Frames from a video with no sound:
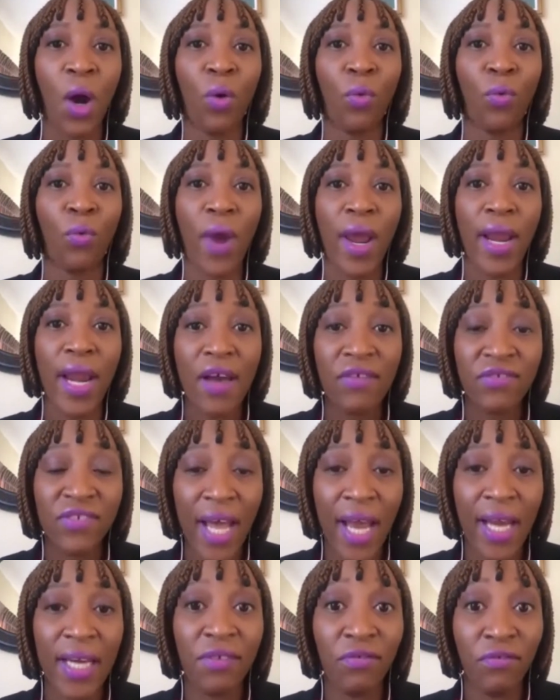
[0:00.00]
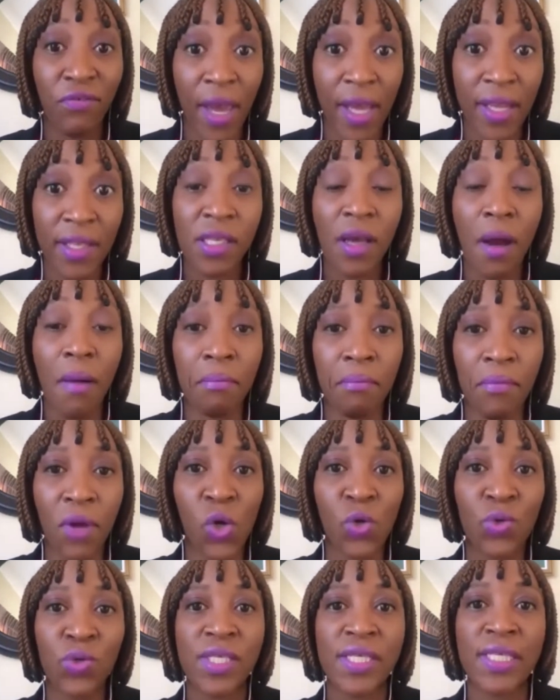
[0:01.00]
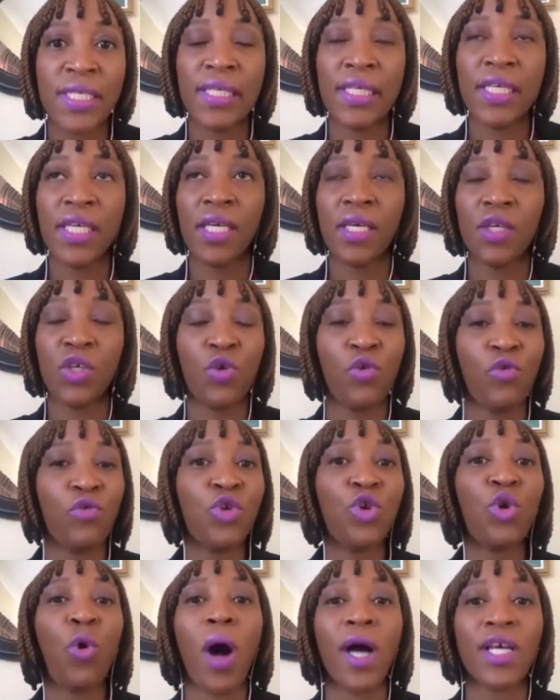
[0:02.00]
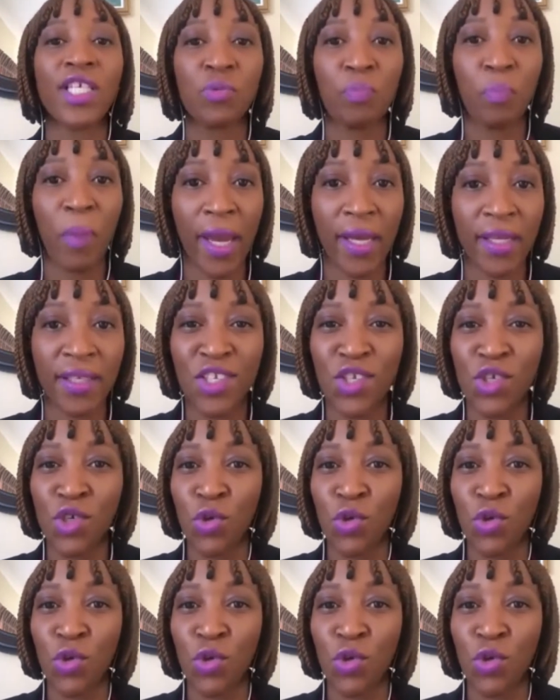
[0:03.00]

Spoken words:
When I've done events, mostly you are spent.